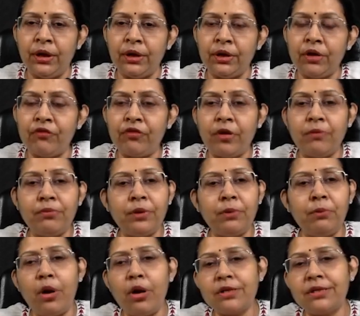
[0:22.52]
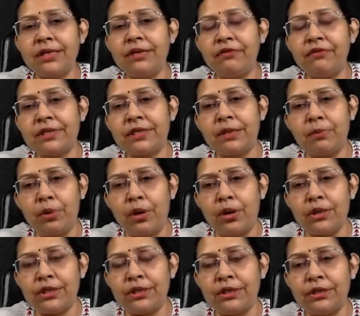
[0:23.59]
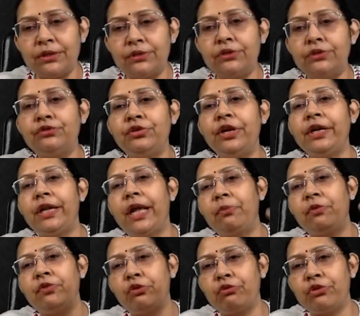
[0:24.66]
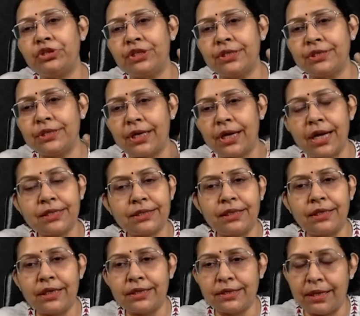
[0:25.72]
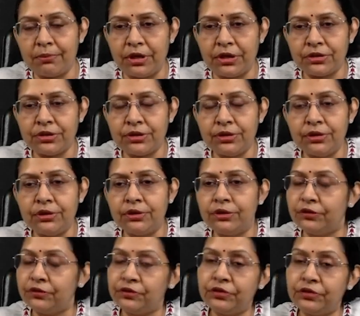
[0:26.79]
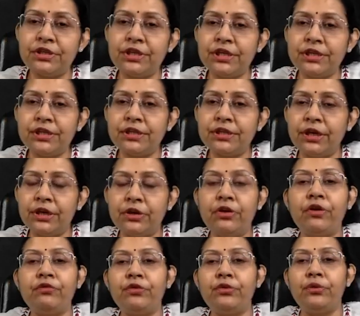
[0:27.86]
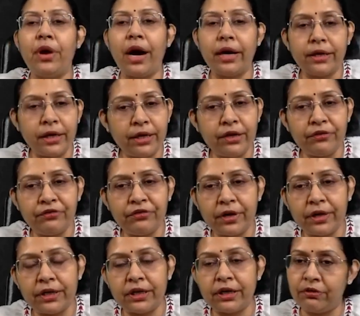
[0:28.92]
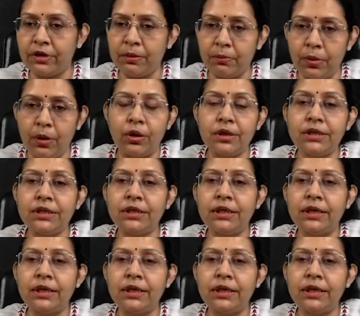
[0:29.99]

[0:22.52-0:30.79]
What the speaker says: Now from the box and whisker plot, the three types of the questions are asked in the examination. The first is that you have to identify the given plot.